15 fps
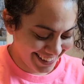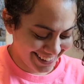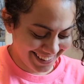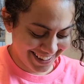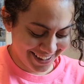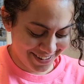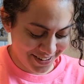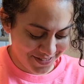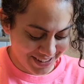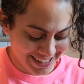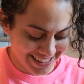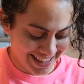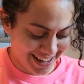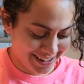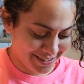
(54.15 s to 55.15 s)
How do I mess
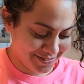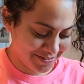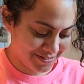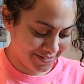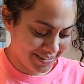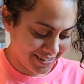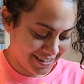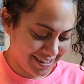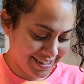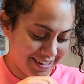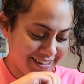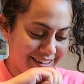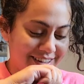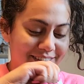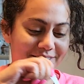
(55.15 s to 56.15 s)
that up?
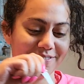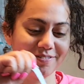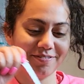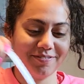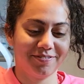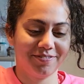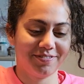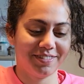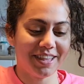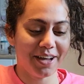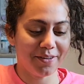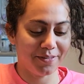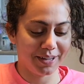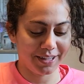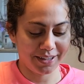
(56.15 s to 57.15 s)

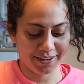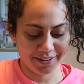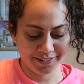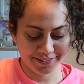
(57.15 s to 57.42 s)
There we go. That